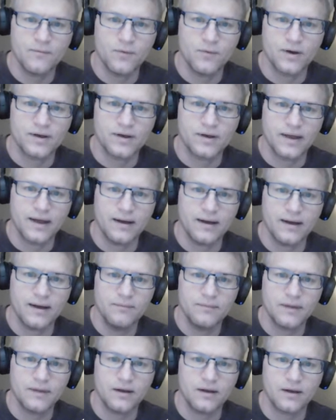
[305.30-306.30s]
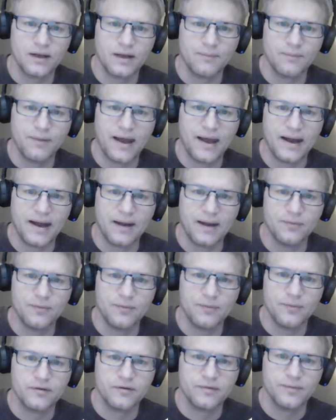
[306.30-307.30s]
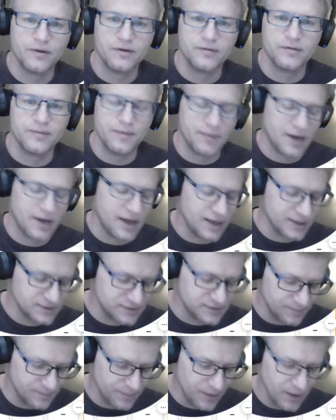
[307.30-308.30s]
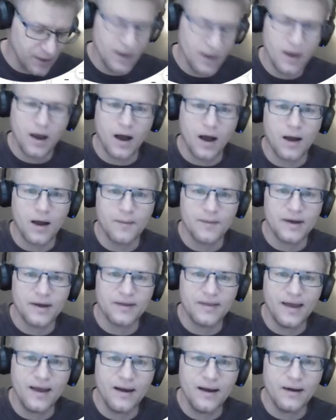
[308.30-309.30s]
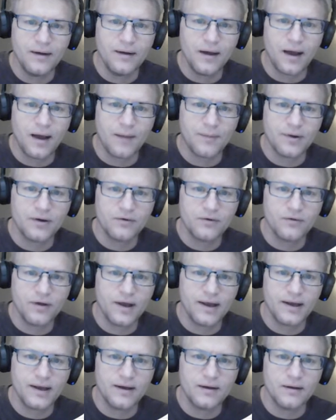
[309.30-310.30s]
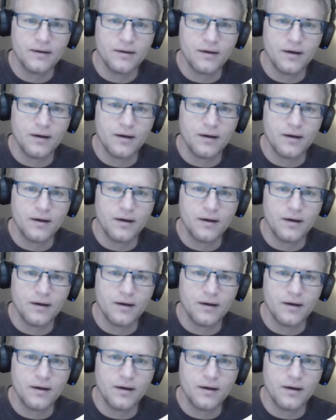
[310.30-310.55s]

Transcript: Once again, they look like pineapples. They're supposed to be bags. And then I'm going to write,